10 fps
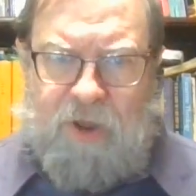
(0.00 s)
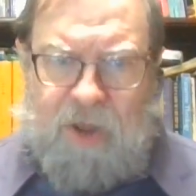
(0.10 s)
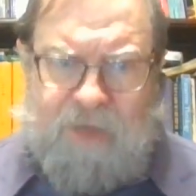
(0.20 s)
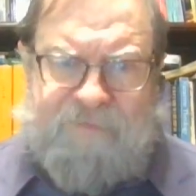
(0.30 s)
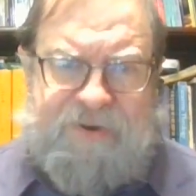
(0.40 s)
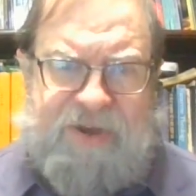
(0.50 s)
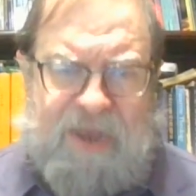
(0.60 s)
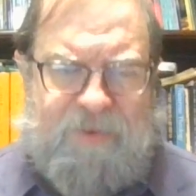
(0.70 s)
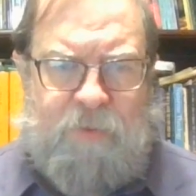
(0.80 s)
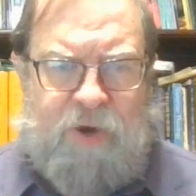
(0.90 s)

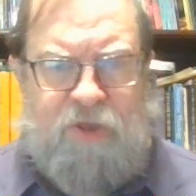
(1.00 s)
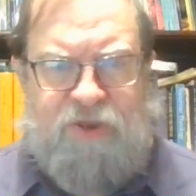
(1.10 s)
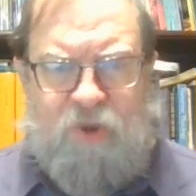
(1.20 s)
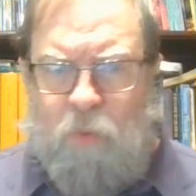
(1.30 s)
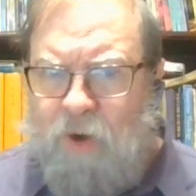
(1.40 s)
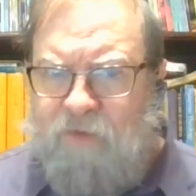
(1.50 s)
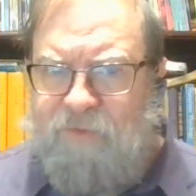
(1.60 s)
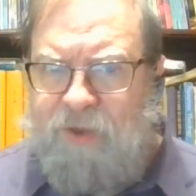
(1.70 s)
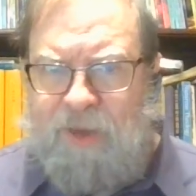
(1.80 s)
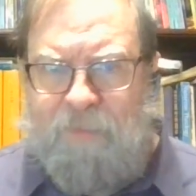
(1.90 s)
oftentimes it would also work
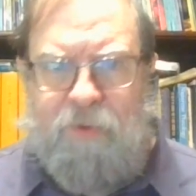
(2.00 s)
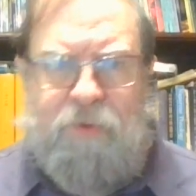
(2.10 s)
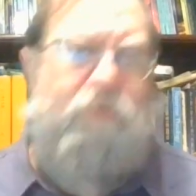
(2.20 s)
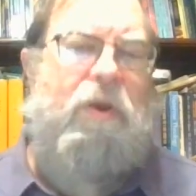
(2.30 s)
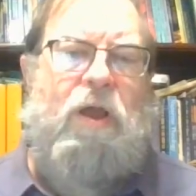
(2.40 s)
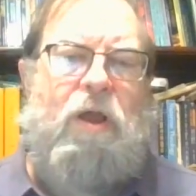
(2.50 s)
for Hebrew,